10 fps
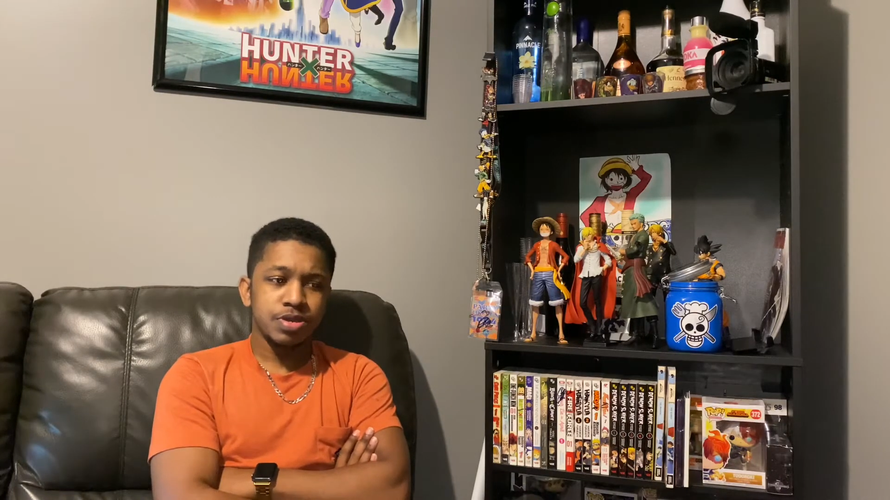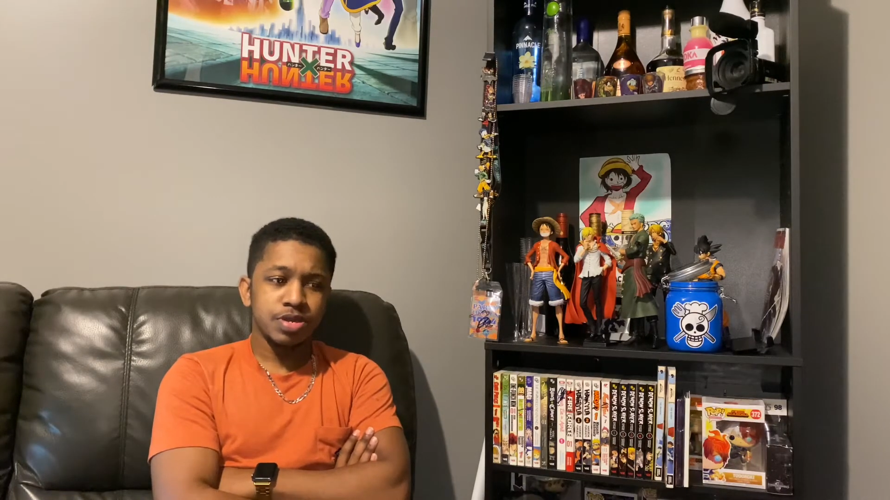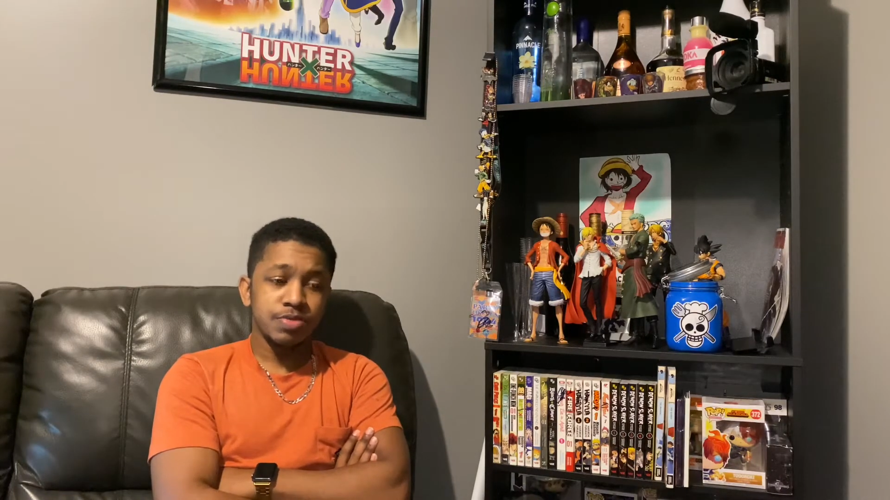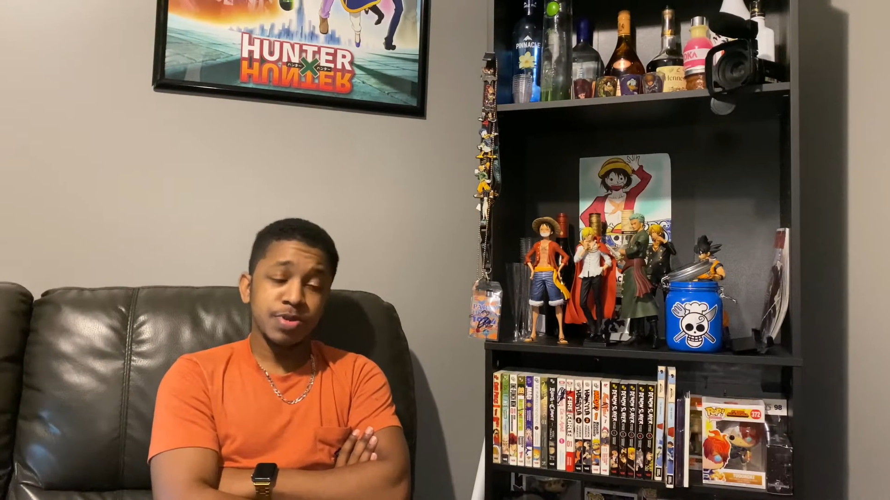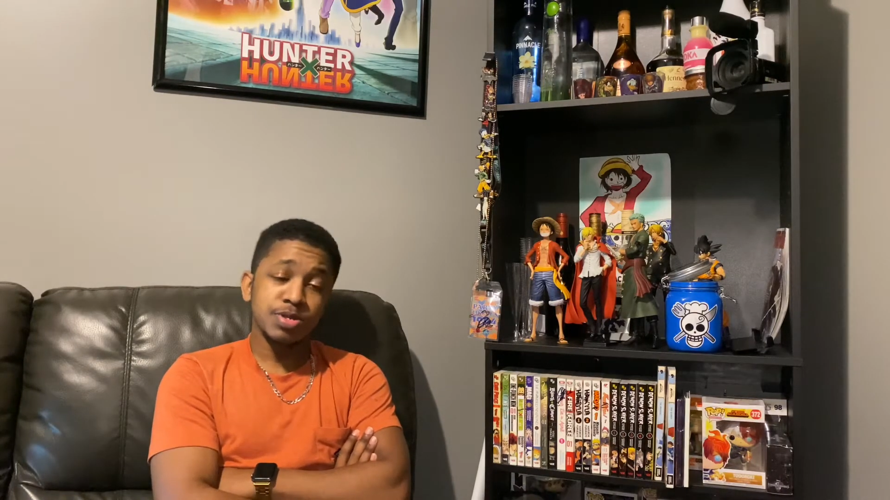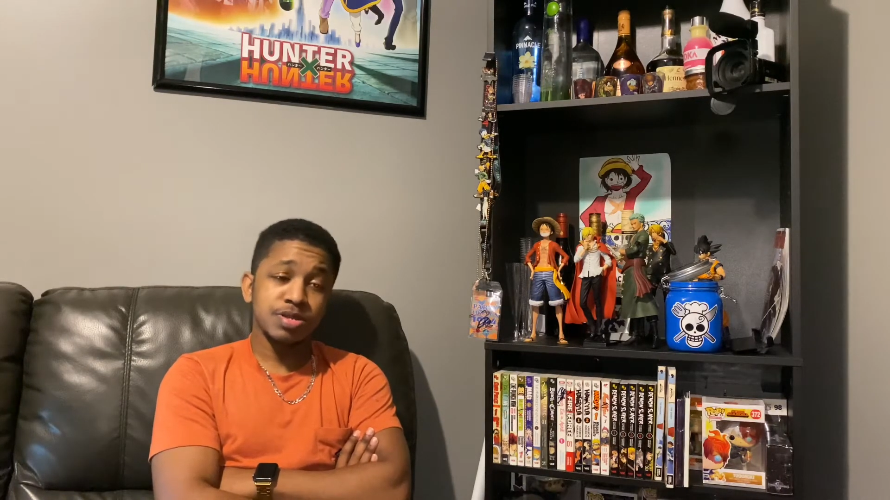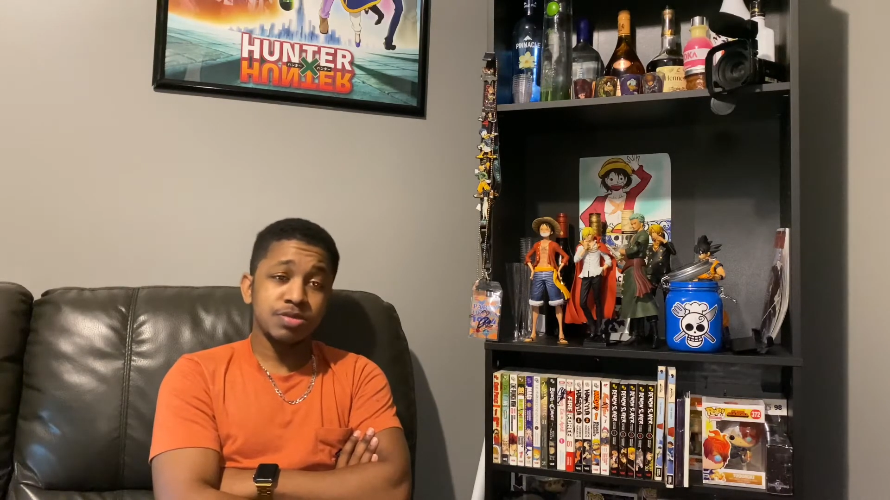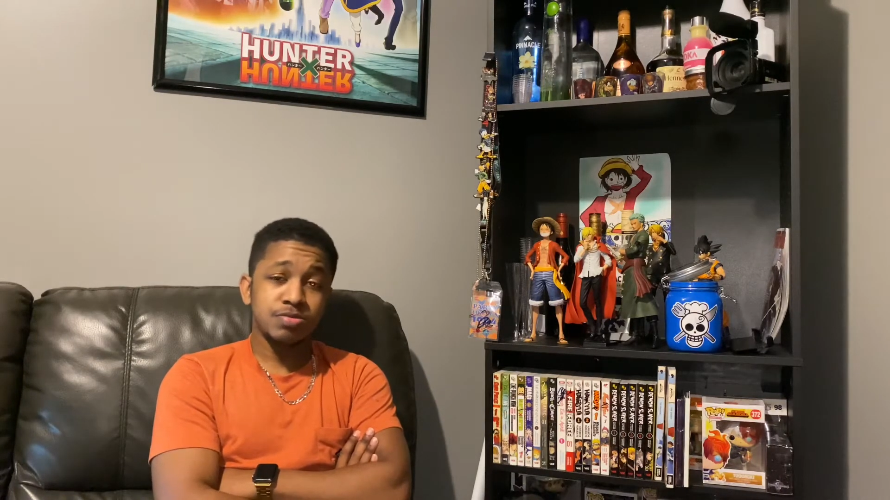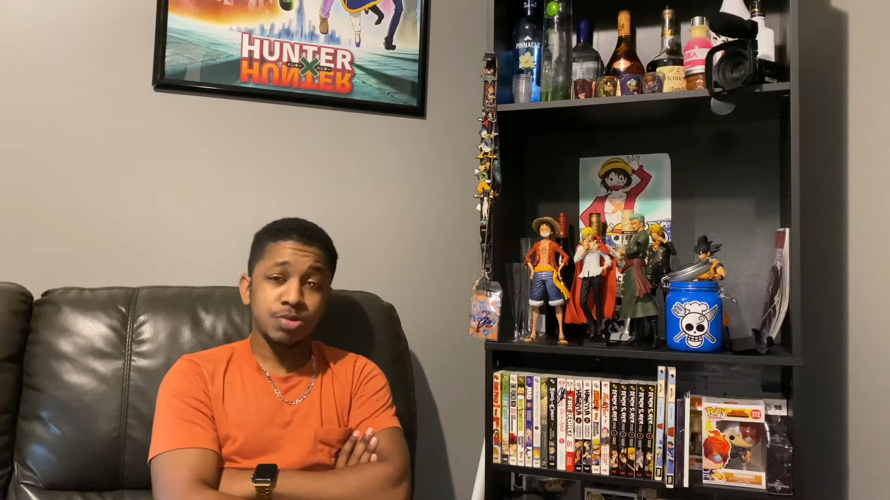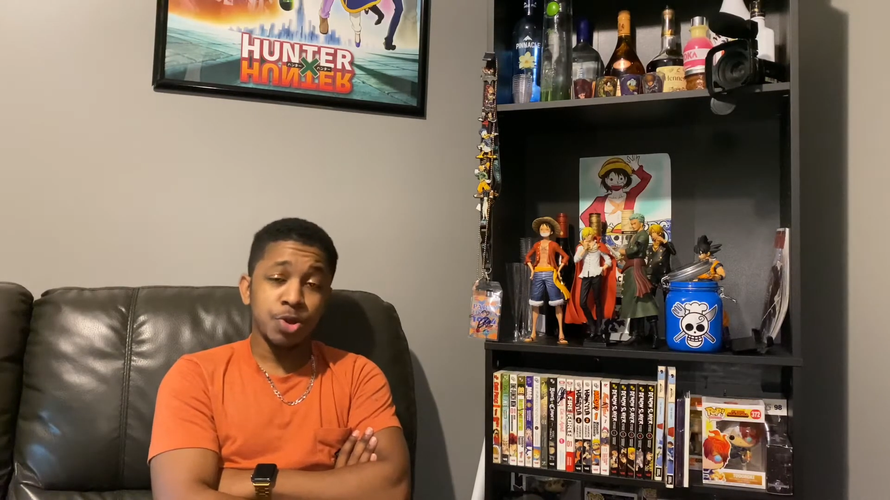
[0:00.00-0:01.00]
he basically
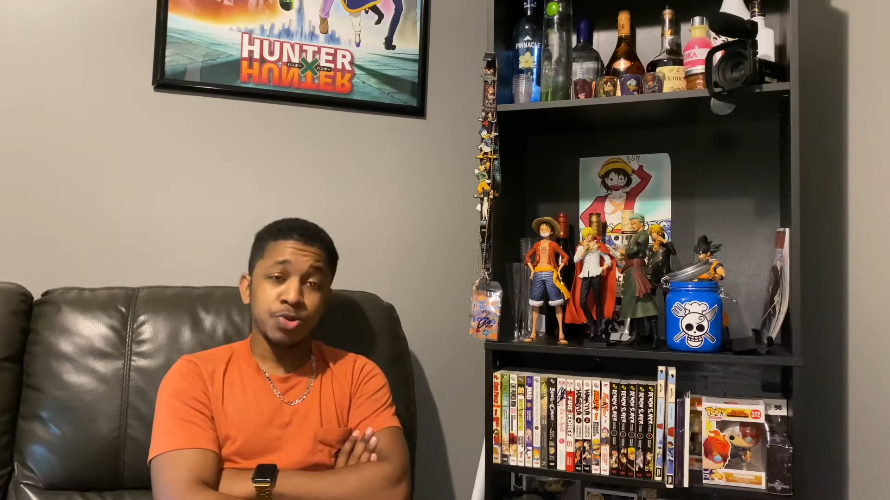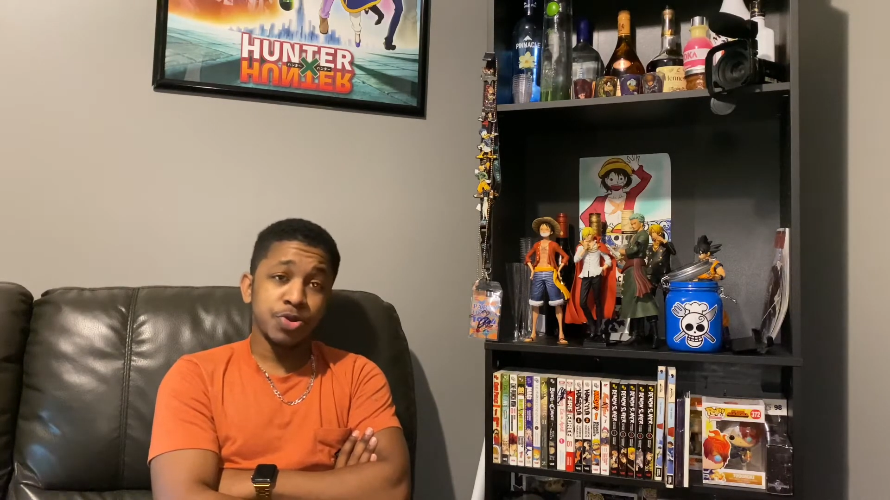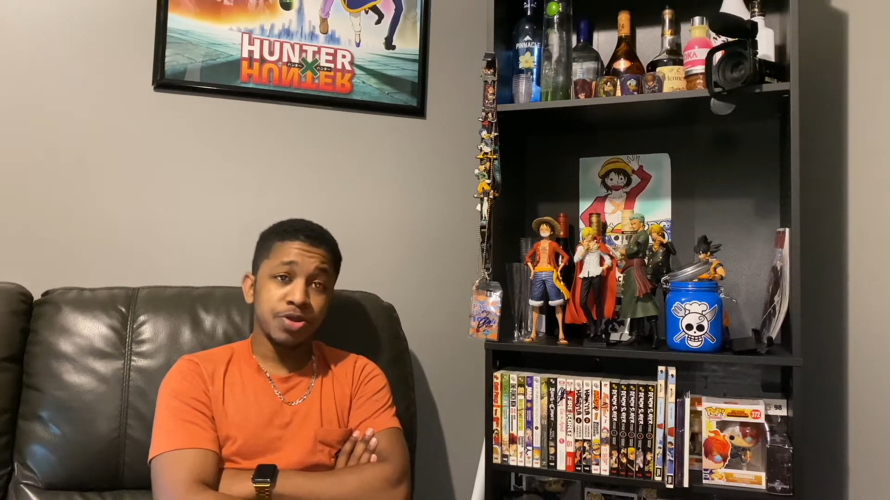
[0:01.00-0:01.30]
turned on him